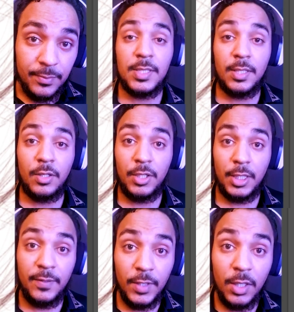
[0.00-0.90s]
You're going to get
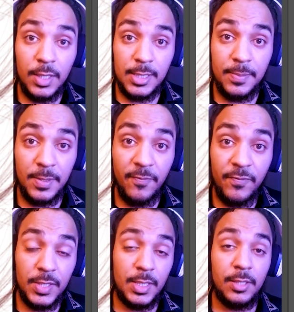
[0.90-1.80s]
the concepts and
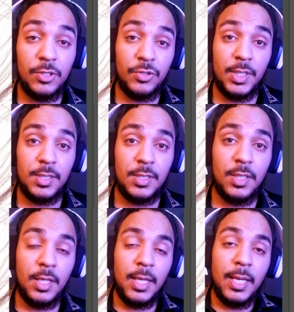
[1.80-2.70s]
physical traits,
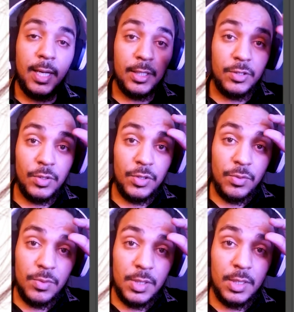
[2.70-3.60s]
and you're
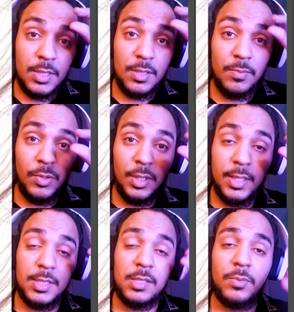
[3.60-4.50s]
using smaller and
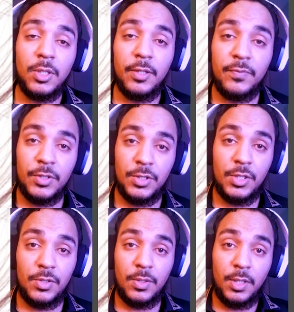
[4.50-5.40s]
smaller versions,
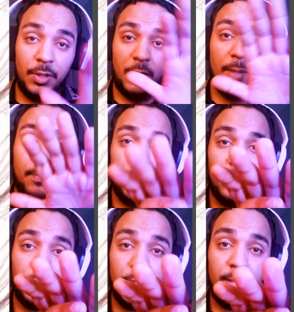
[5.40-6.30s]
or you're
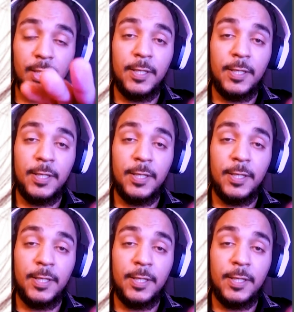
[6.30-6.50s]
compounding